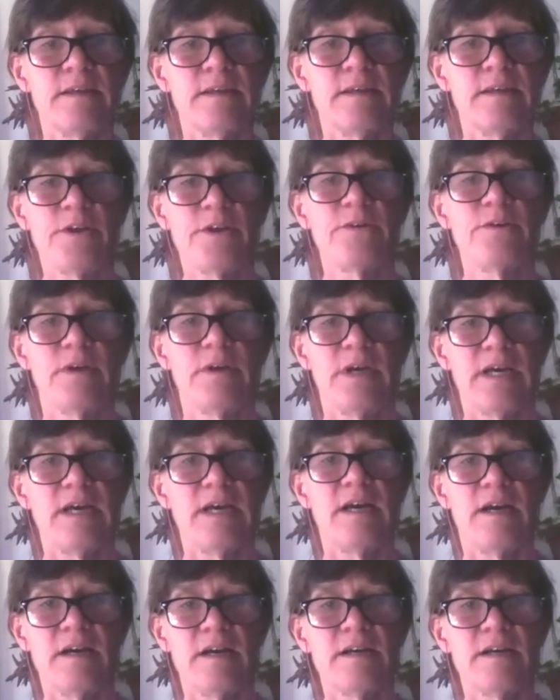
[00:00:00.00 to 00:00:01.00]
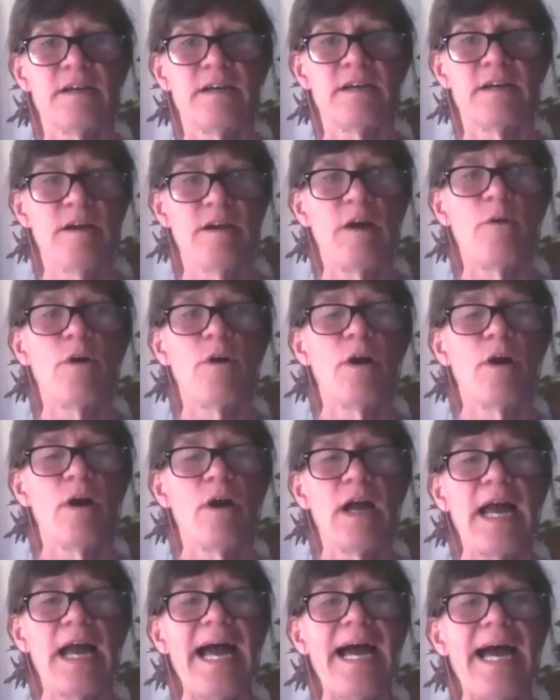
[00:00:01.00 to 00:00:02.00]
You know, yeah uh,
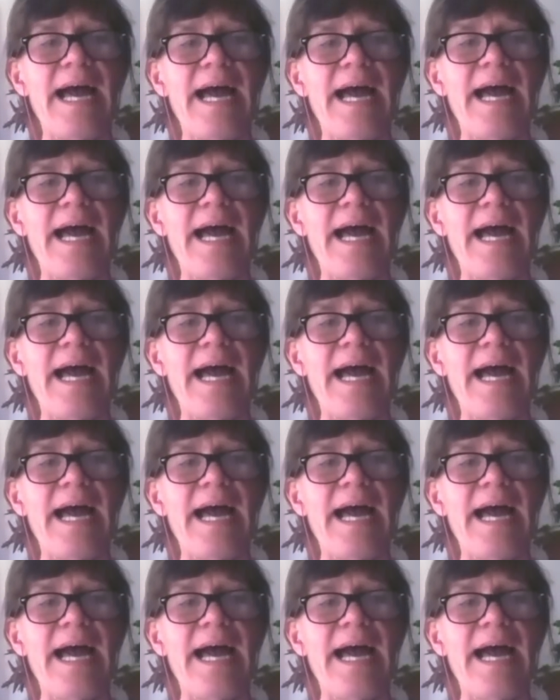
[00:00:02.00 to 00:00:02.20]
and,